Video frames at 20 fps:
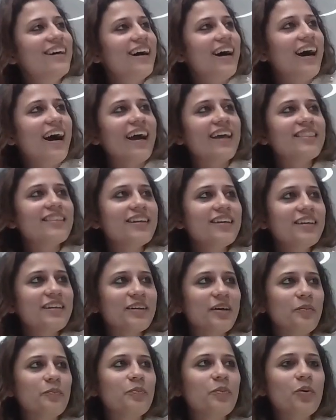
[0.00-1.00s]
I think
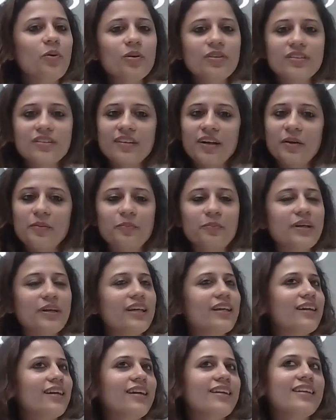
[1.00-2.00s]
both
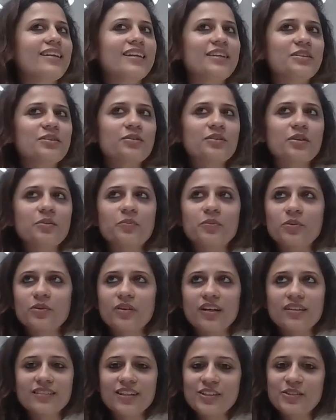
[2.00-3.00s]
Ranbir and Neetu Kapoor are
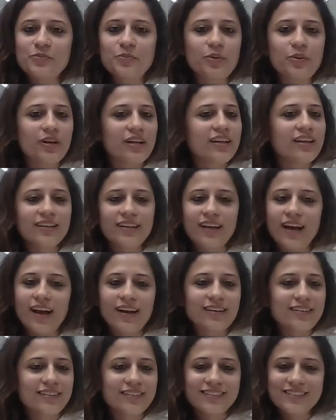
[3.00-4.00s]
such brilliant
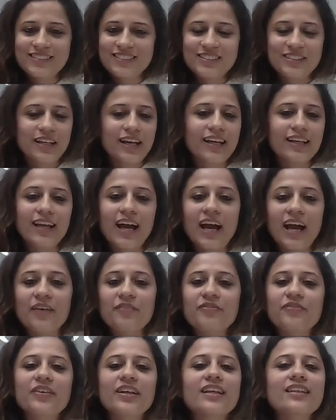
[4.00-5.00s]
actors, right? I
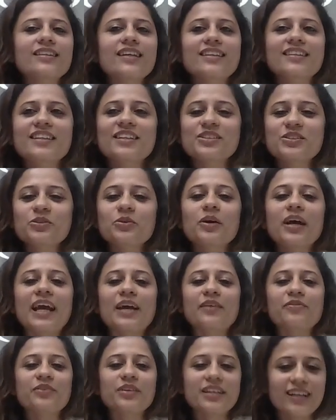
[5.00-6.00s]
feel that they're so
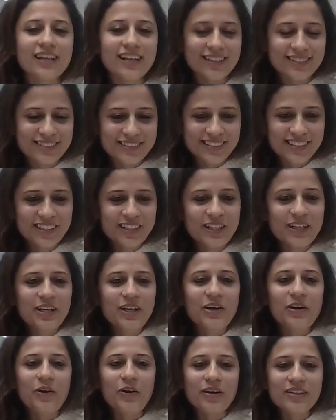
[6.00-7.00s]
effortless on